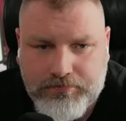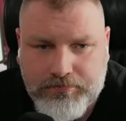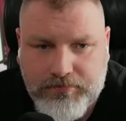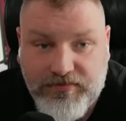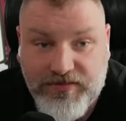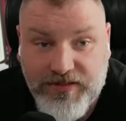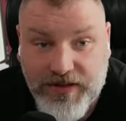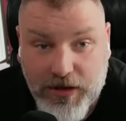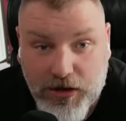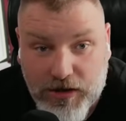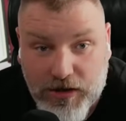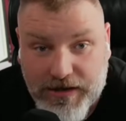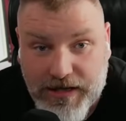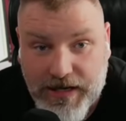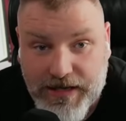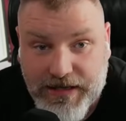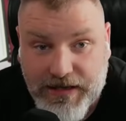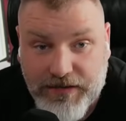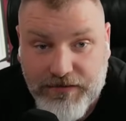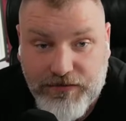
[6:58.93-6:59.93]
VR
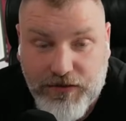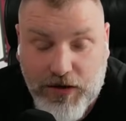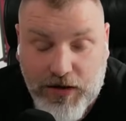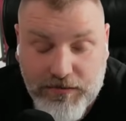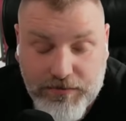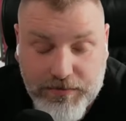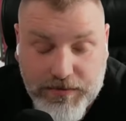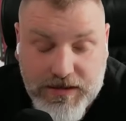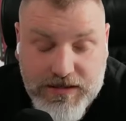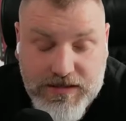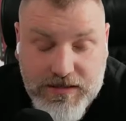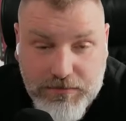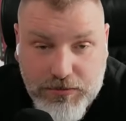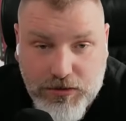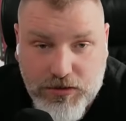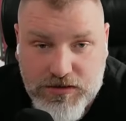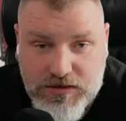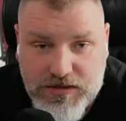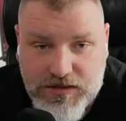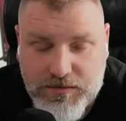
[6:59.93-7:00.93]
can't get involved because he
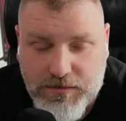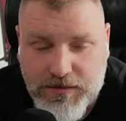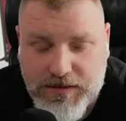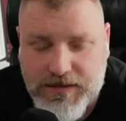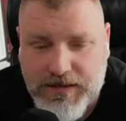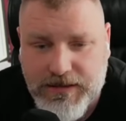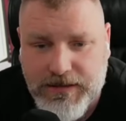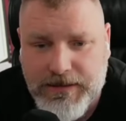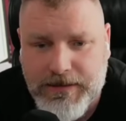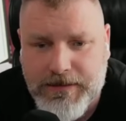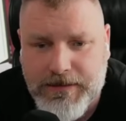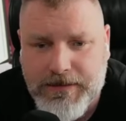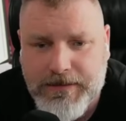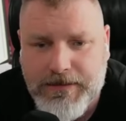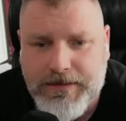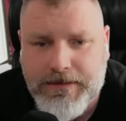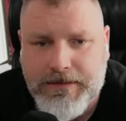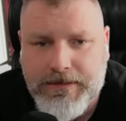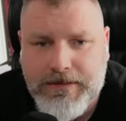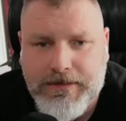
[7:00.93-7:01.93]
blows his whistle.
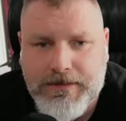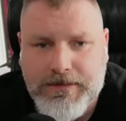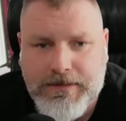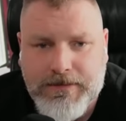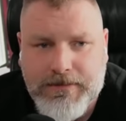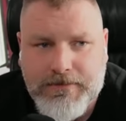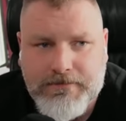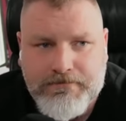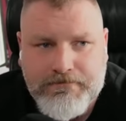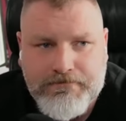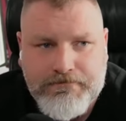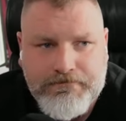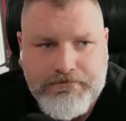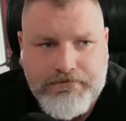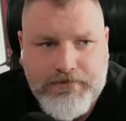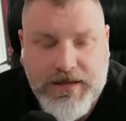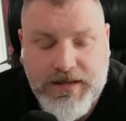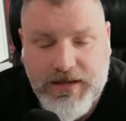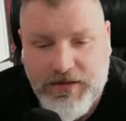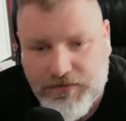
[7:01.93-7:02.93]

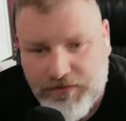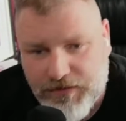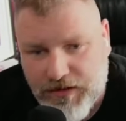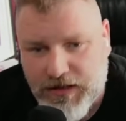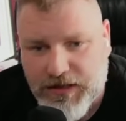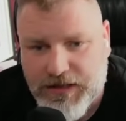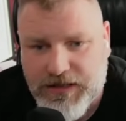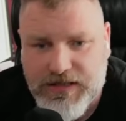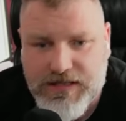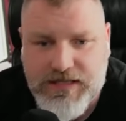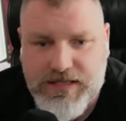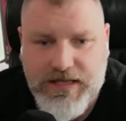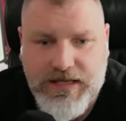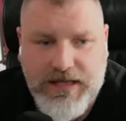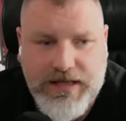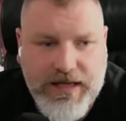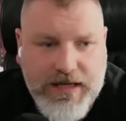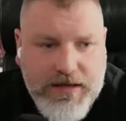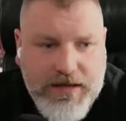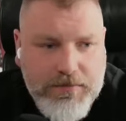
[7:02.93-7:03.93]
And then Villa concede then